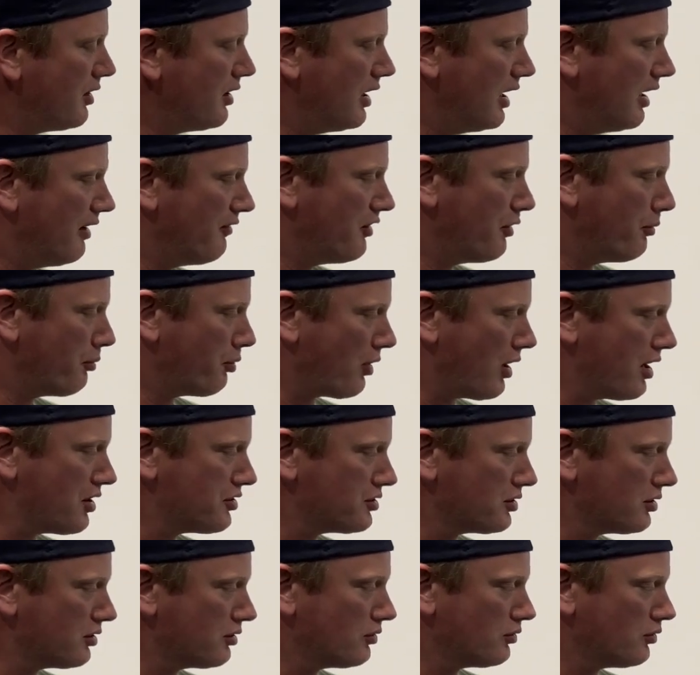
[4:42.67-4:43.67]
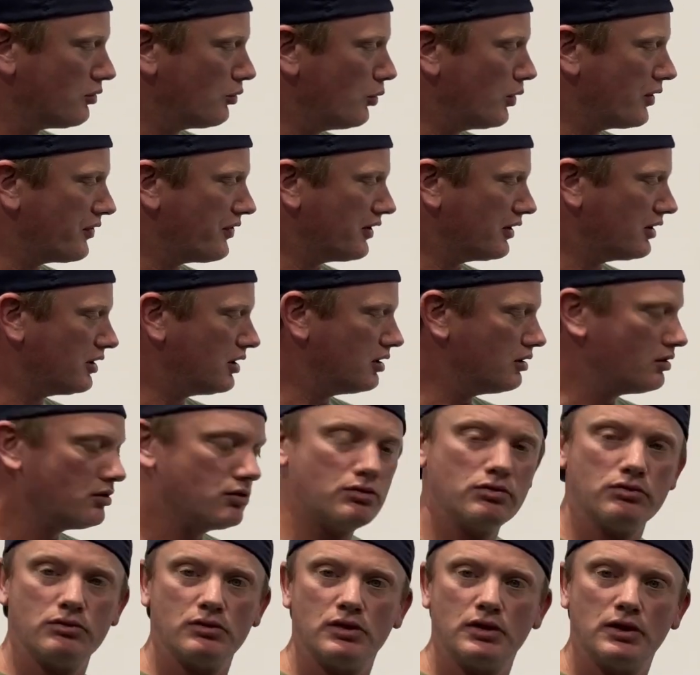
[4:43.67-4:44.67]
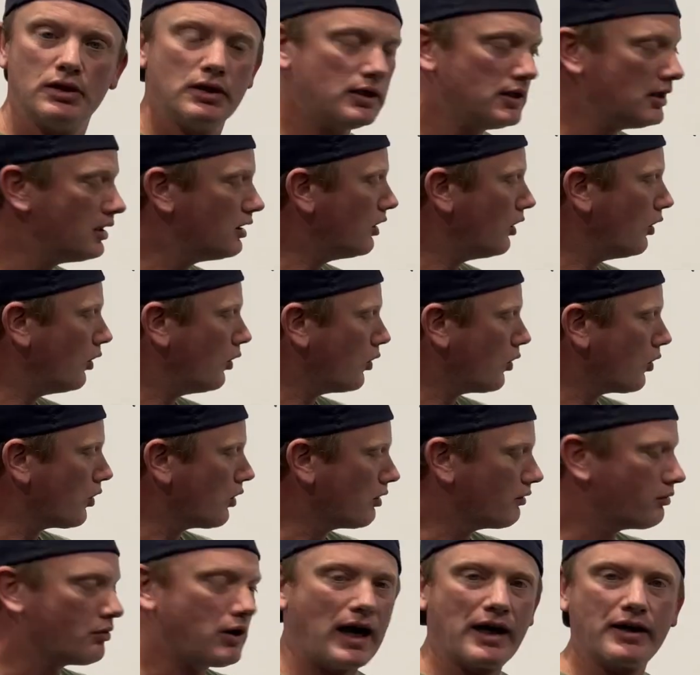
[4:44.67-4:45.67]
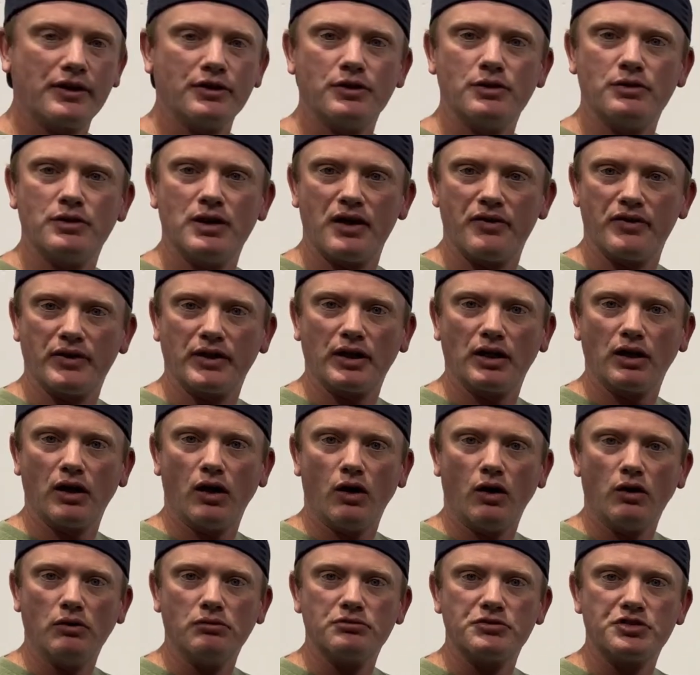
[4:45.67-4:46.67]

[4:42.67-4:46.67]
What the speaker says: of the pressure with the cue, or I can do nothing at all.